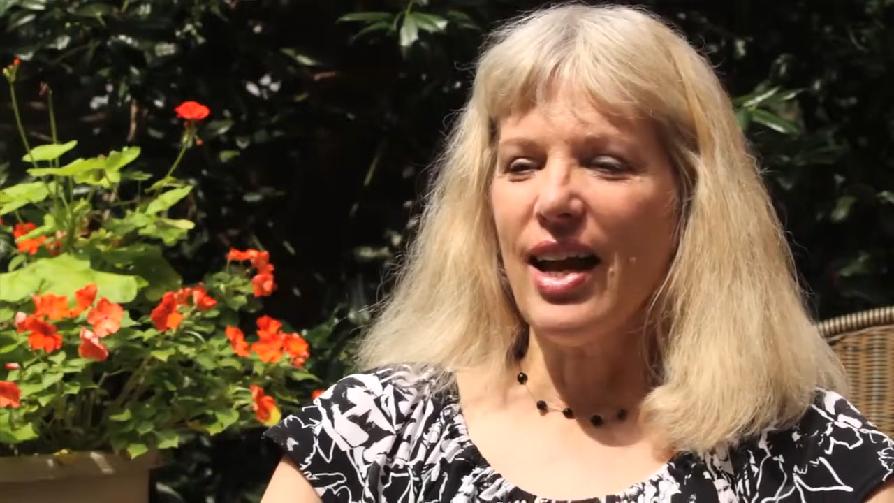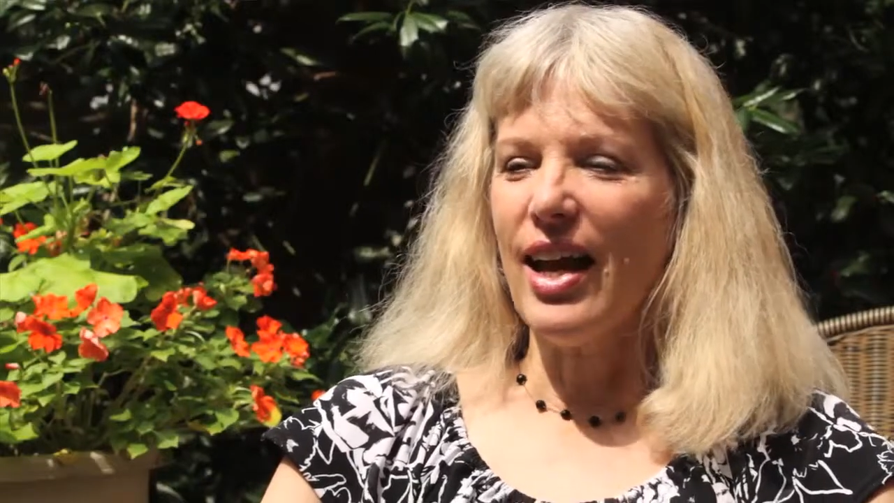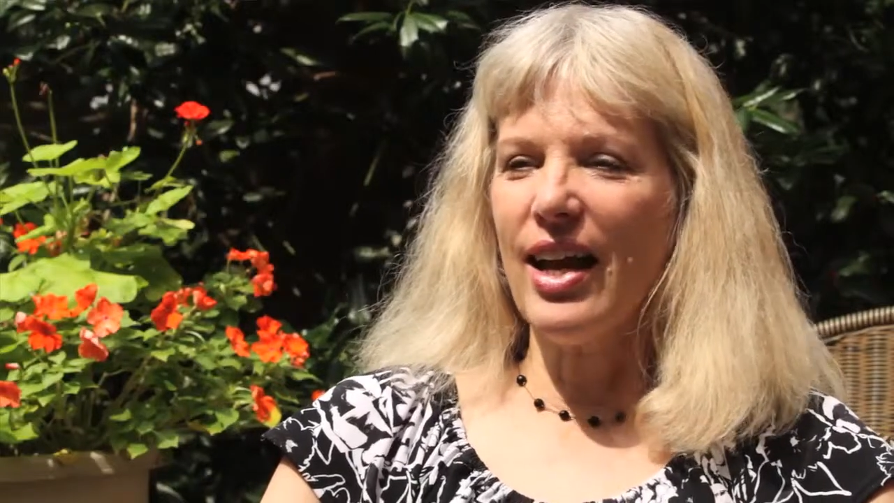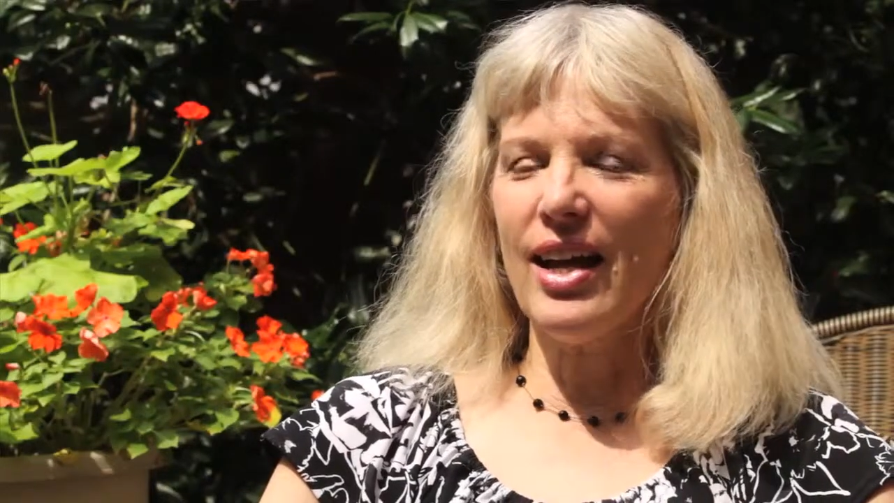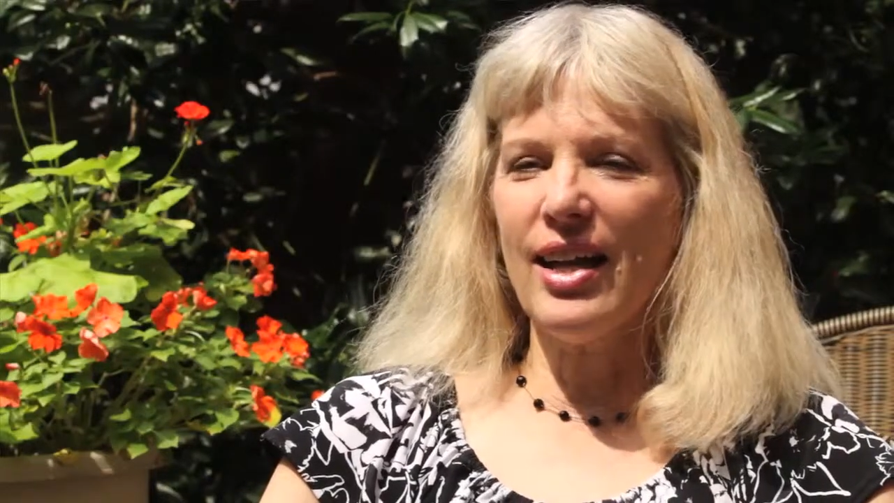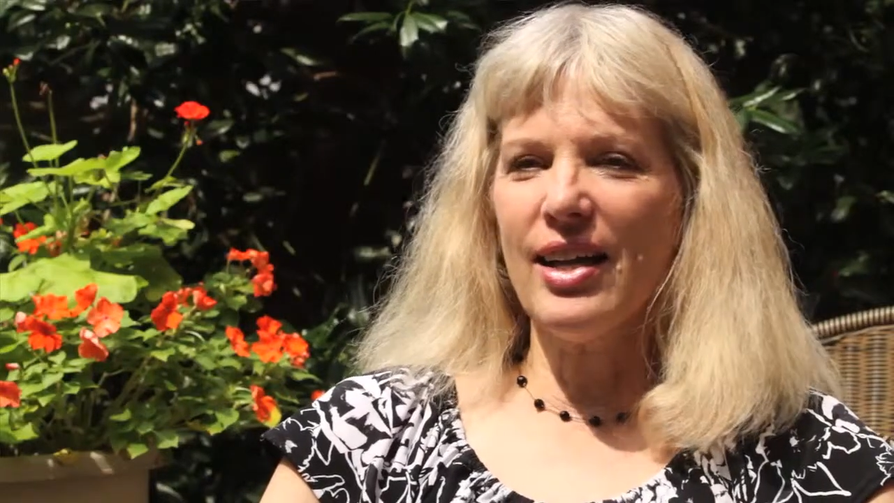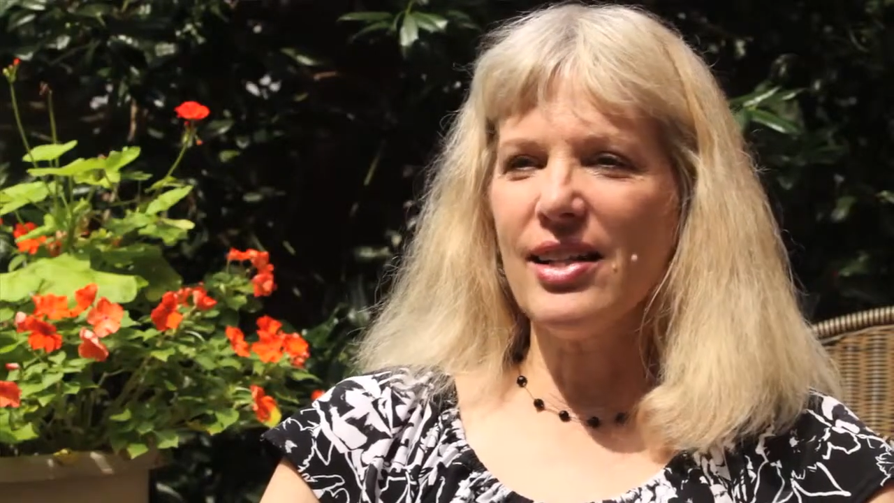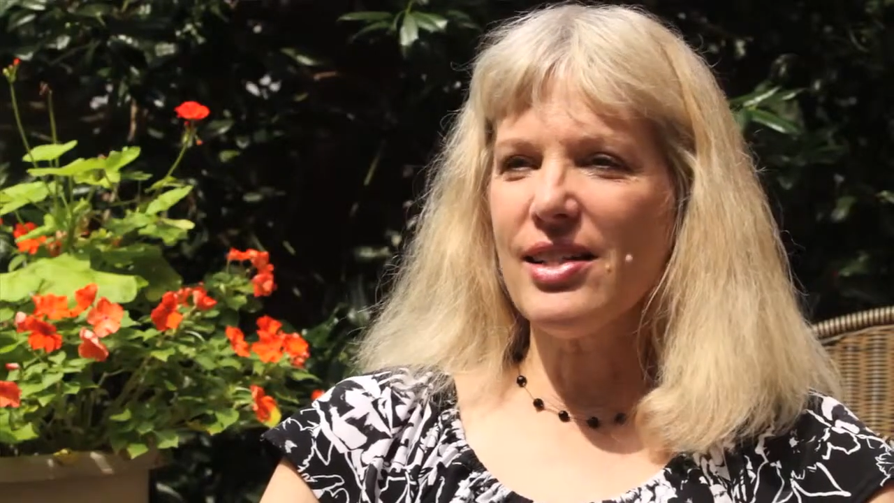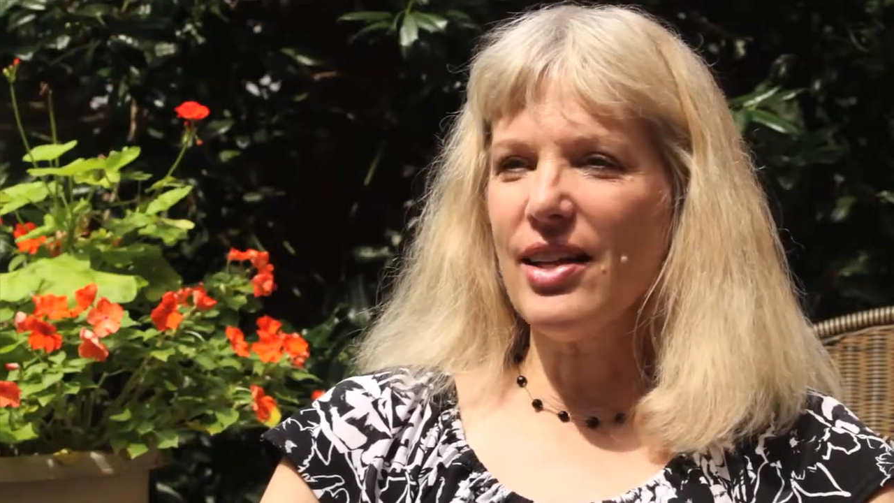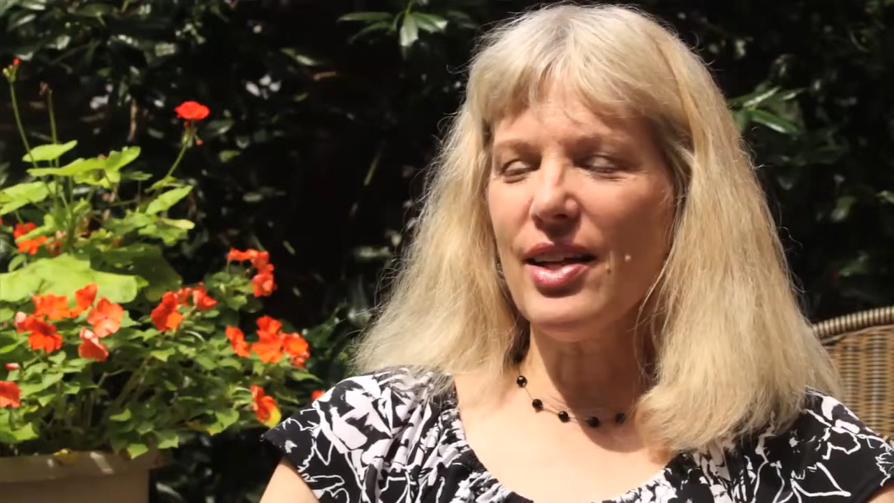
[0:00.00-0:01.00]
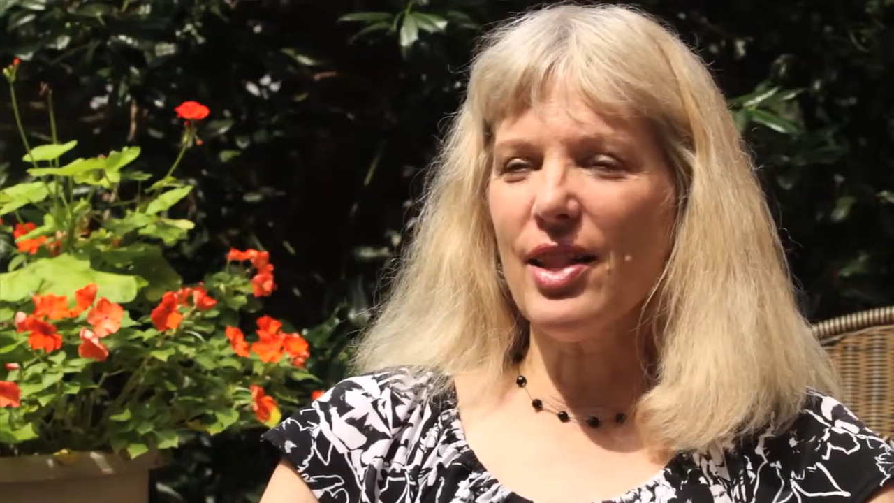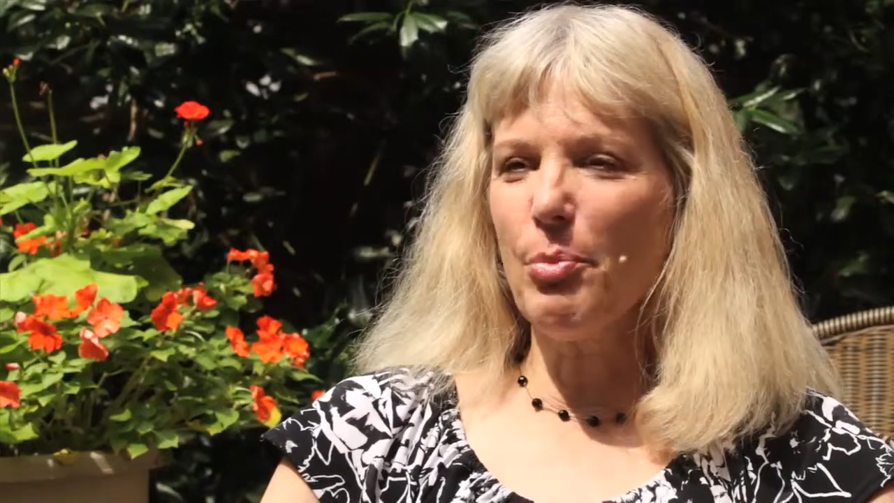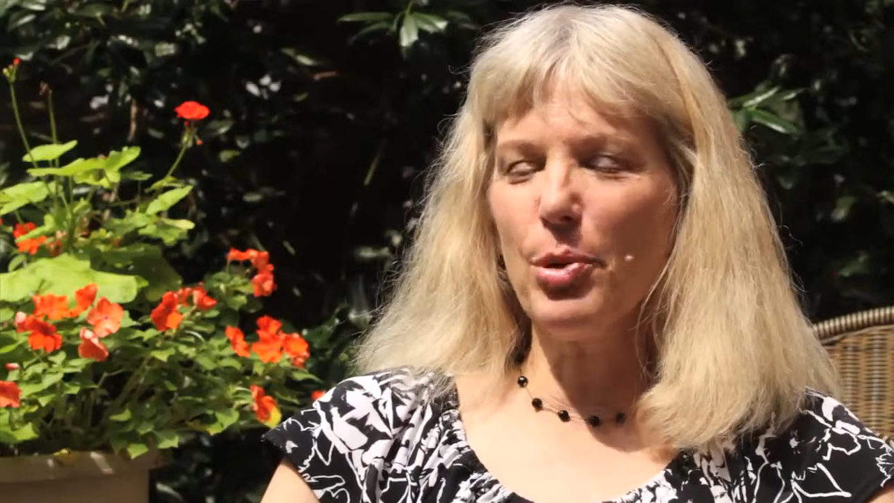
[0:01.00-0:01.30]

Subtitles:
And the